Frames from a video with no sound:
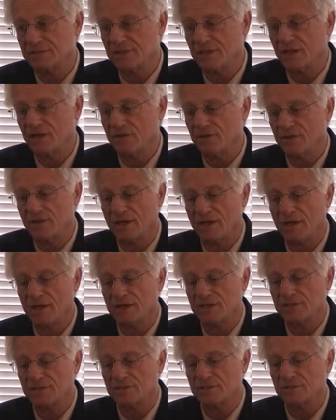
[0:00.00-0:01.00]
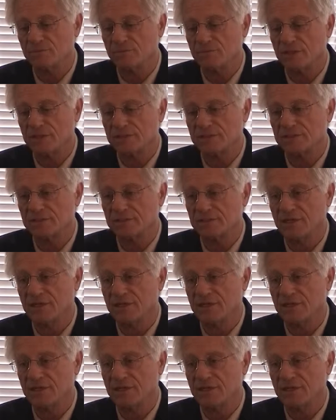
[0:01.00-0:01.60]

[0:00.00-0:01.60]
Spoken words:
now the highest and best